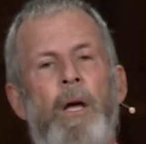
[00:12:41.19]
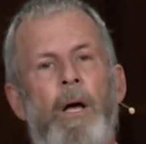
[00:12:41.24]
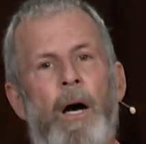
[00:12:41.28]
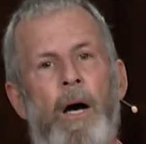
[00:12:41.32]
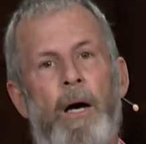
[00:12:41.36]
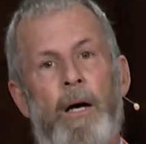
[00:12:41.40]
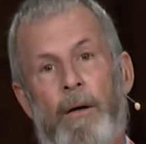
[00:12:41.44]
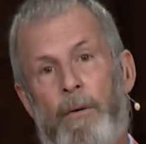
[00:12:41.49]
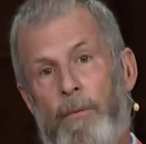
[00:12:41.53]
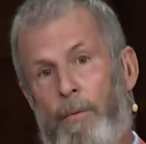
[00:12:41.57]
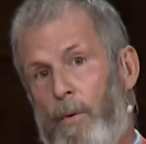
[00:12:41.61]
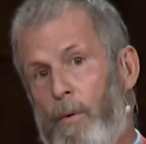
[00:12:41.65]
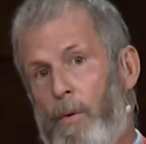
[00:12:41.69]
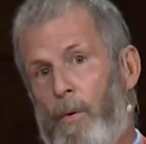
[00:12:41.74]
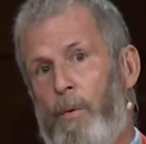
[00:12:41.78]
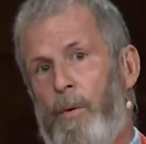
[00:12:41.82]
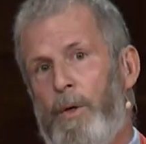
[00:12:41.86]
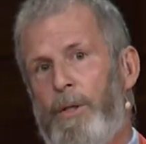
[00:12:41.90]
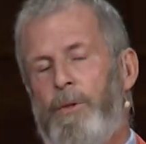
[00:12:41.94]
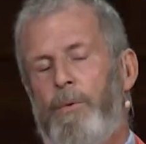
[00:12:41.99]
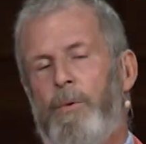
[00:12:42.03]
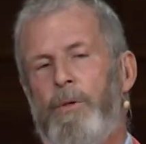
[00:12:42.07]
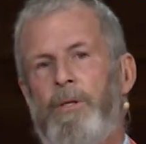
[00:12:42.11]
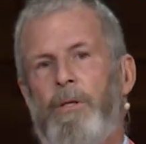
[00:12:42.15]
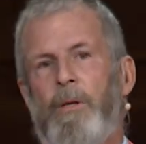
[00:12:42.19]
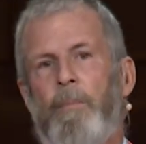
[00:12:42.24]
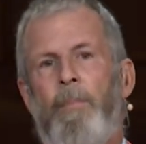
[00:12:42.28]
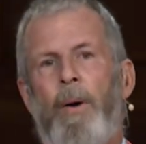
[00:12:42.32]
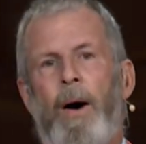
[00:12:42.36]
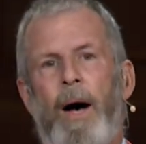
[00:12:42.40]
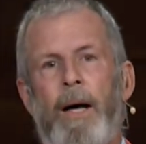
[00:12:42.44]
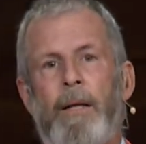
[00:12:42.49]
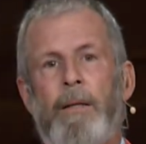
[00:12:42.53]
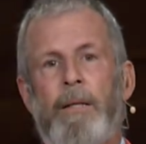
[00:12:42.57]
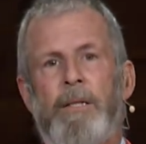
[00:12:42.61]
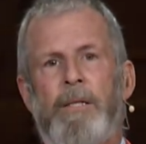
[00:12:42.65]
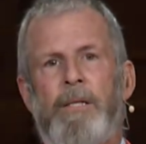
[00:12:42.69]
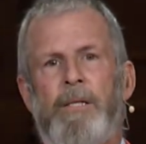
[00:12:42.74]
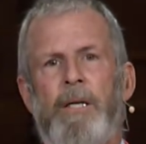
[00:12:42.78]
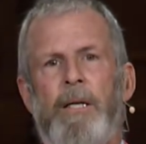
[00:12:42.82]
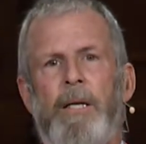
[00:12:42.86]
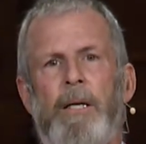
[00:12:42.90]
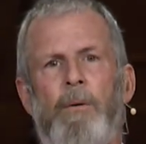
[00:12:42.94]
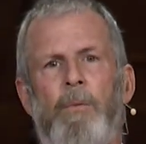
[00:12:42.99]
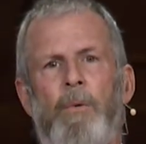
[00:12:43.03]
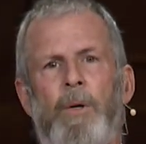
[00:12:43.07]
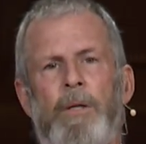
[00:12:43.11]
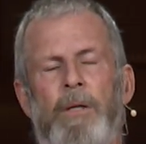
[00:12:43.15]
uh, which was the
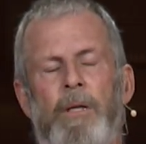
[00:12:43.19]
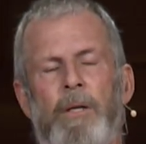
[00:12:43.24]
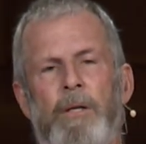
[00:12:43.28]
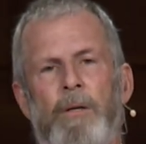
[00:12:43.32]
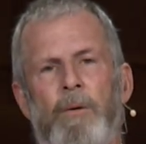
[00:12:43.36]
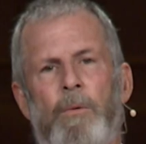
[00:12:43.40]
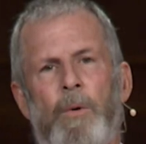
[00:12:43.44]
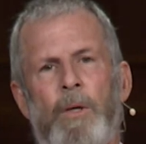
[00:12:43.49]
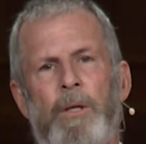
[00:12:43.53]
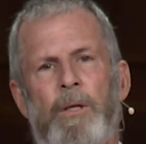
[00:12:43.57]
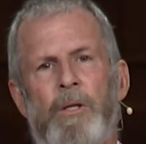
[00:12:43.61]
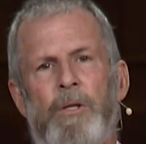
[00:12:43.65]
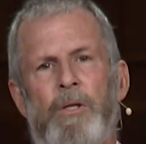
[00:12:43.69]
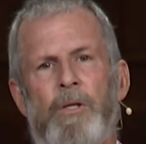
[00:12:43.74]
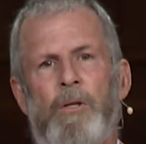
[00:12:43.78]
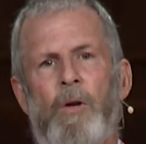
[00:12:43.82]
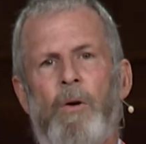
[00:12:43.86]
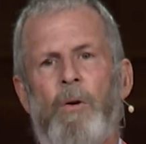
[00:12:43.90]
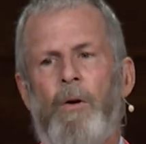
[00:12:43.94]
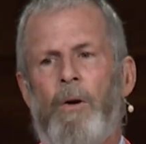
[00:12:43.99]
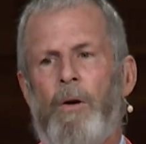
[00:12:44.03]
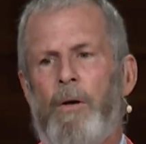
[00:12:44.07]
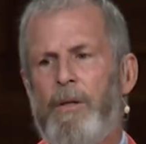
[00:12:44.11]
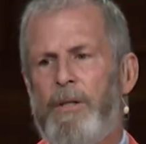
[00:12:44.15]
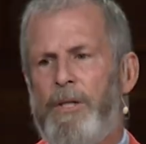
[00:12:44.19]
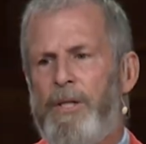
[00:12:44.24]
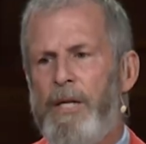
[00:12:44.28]
policy with the, with the store.